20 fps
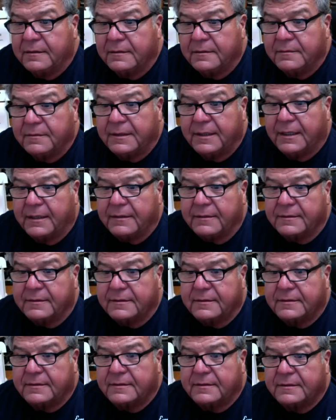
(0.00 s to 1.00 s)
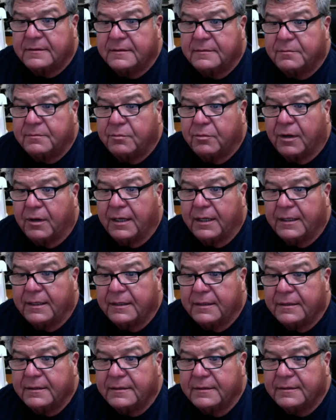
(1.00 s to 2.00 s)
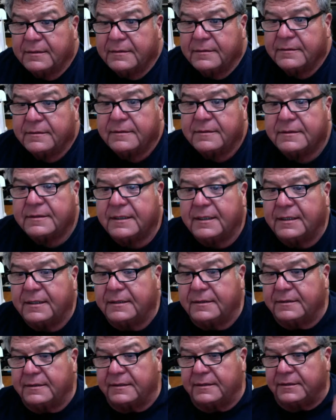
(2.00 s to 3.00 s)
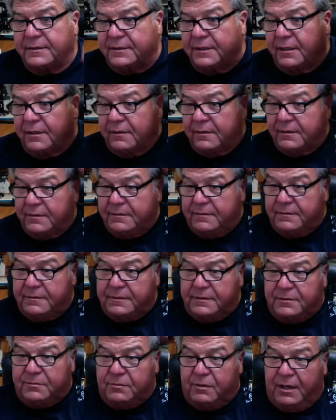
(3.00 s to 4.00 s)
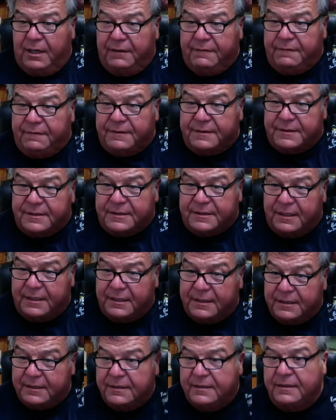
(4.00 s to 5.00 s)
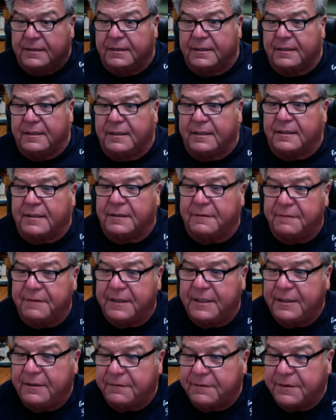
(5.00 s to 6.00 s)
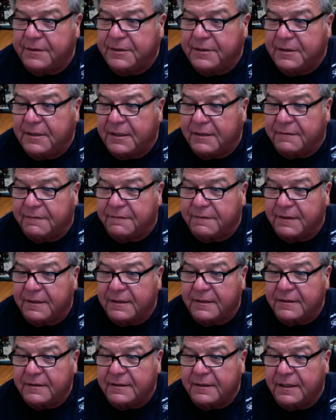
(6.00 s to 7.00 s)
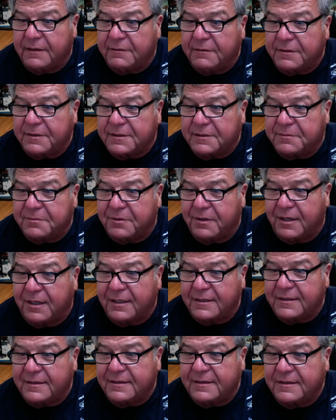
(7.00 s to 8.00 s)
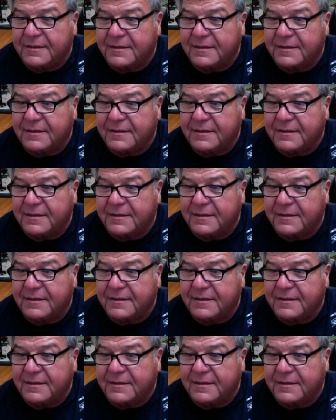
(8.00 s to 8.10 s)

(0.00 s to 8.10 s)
What else? Brian says he showed his wife and son the video for New Hook Fun. They were surprised.